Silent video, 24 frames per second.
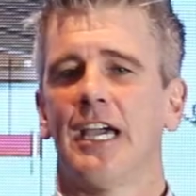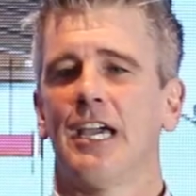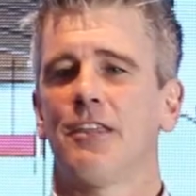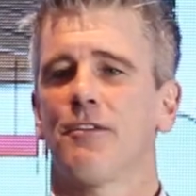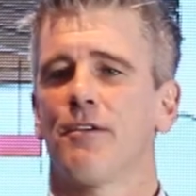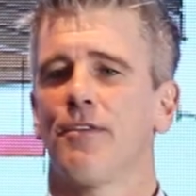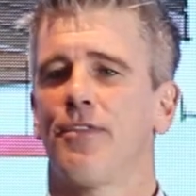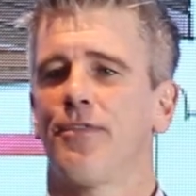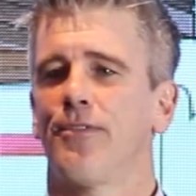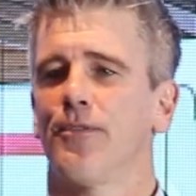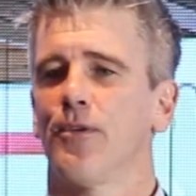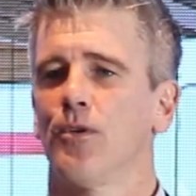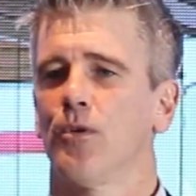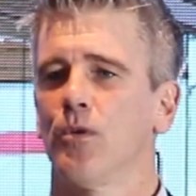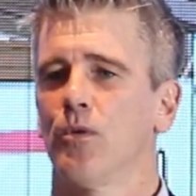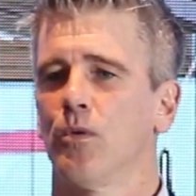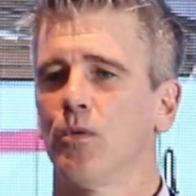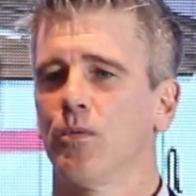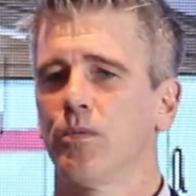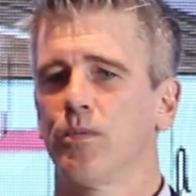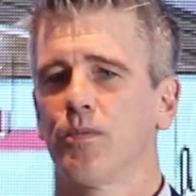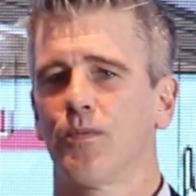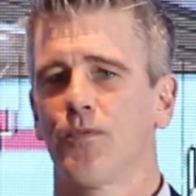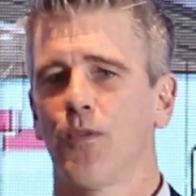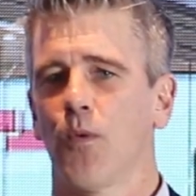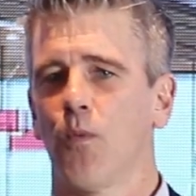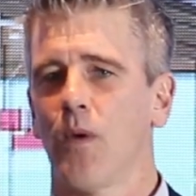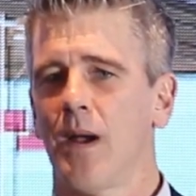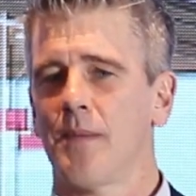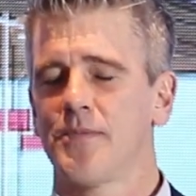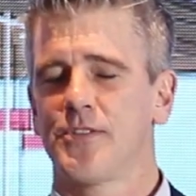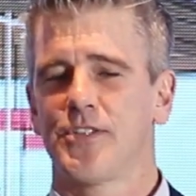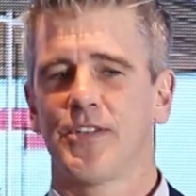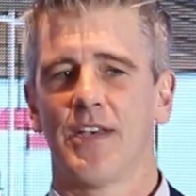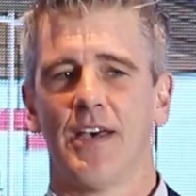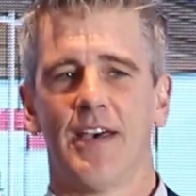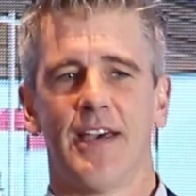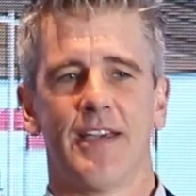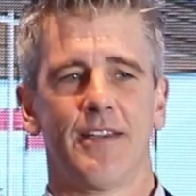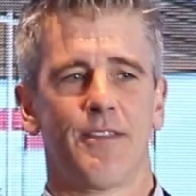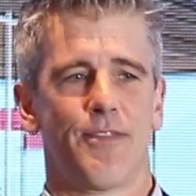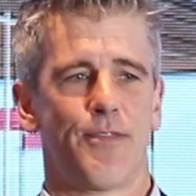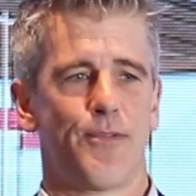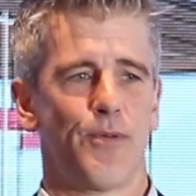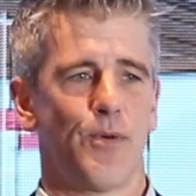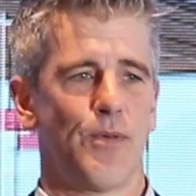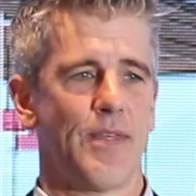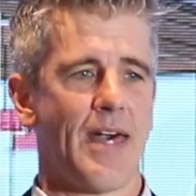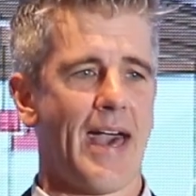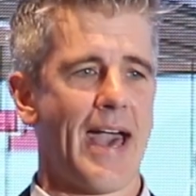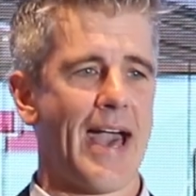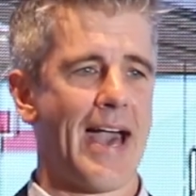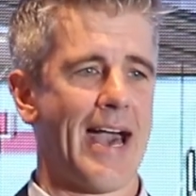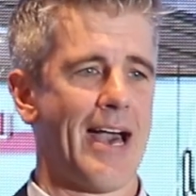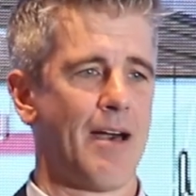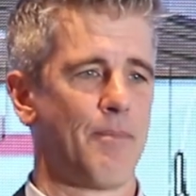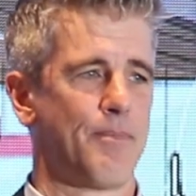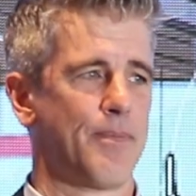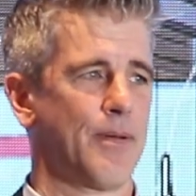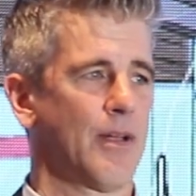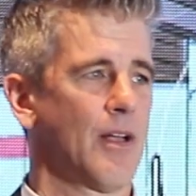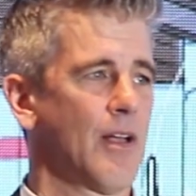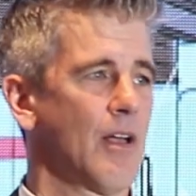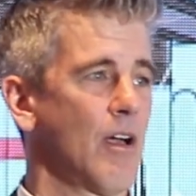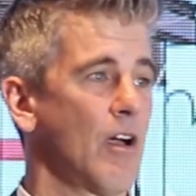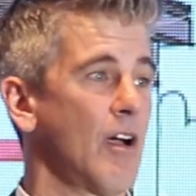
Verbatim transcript: either through the website, through the app,